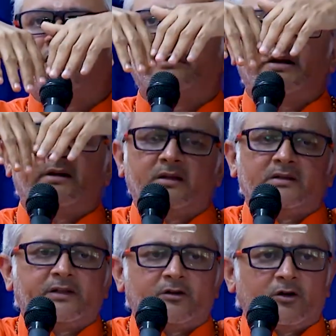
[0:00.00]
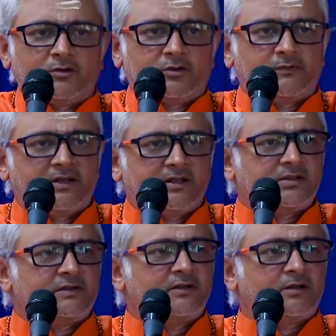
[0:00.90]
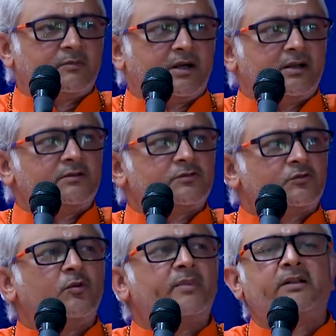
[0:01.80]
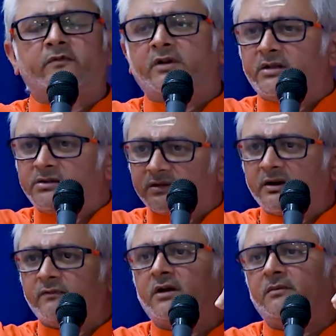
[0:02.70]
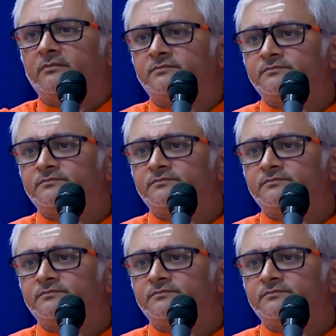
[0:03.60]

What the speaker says: Red Hills and all those villages nearby, so many villagers have come.